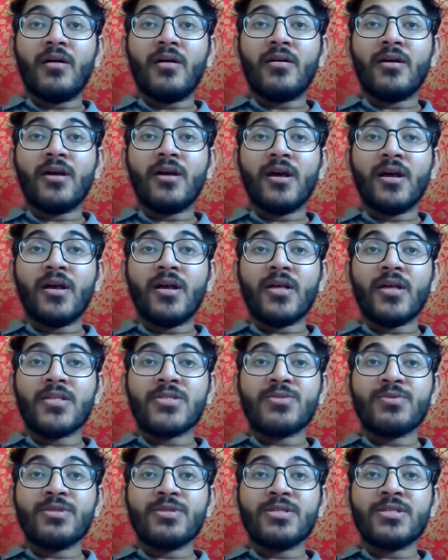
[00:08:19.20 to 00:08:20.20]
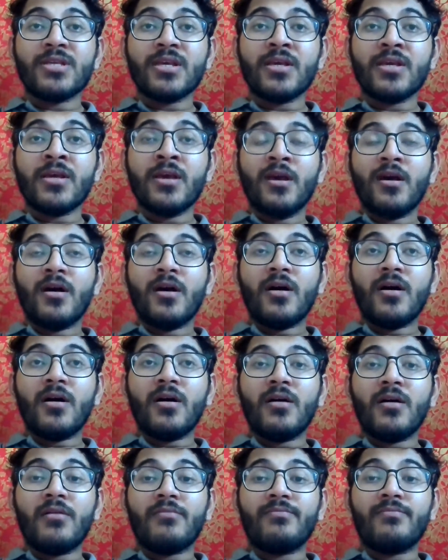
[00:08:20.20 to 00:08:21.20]
As you can see,
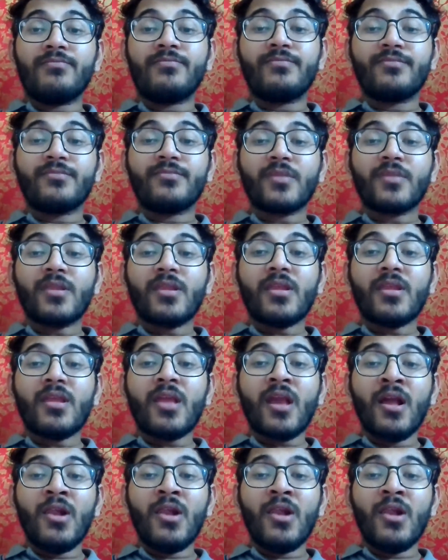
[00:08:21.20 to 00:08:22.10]
a